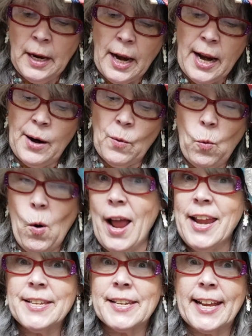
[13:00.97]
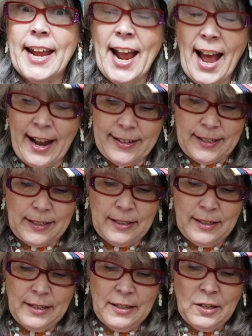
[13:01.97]
A white cat
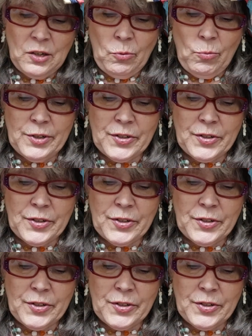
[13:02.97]
was